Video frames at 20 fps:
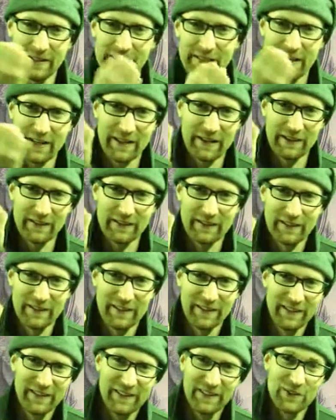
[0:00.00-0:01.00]
in the air.
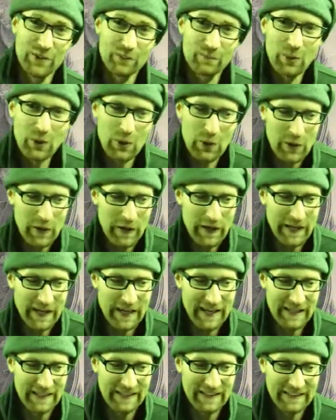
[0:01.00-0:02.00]
To porn,
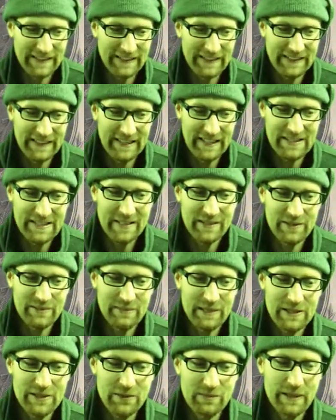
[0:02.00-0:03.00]
and yes, I
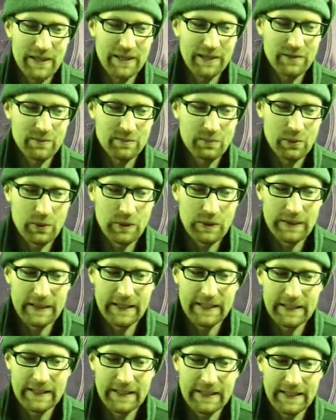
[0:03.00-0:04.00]
was masturbating to porn
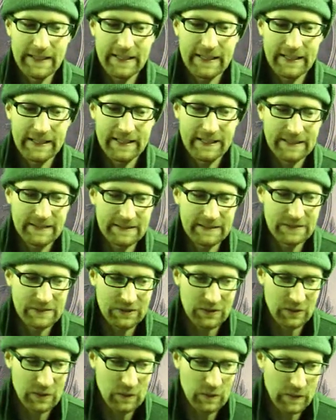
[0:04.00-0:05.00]
that night, and
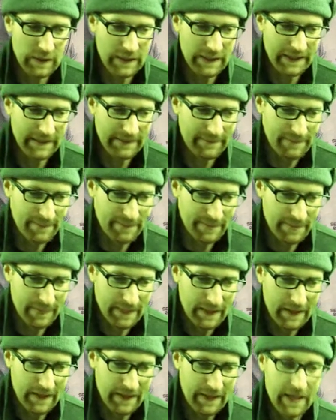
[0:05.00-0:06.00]
so
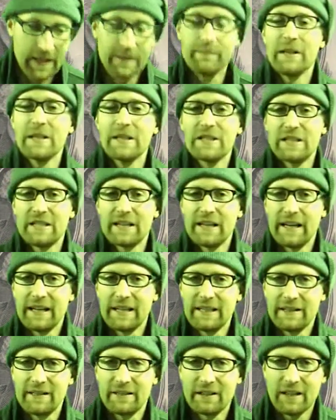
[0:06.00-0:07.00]
I missed it.
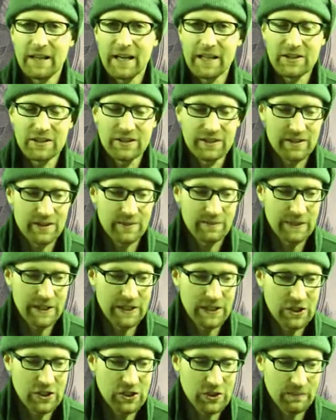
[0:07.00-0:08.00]
I didn't catch the
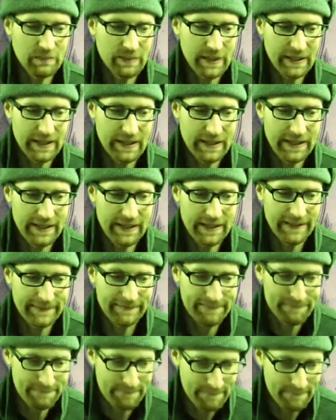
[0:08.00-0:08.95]
speech, but I